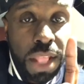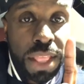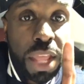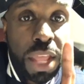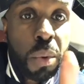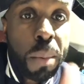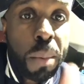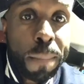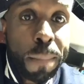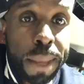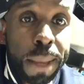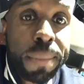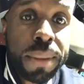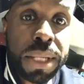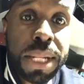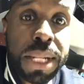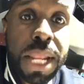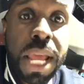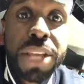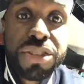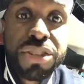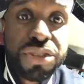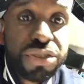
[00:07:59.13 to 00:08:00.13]
There were people in
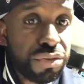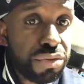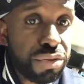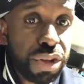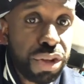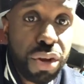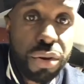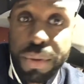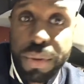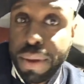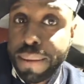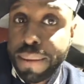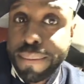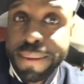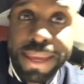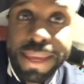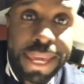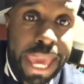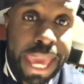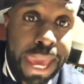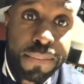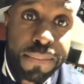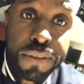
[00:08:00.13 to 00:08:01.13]
that studio. He
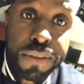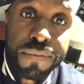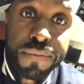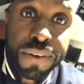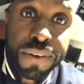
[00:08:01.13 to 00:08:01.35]
came to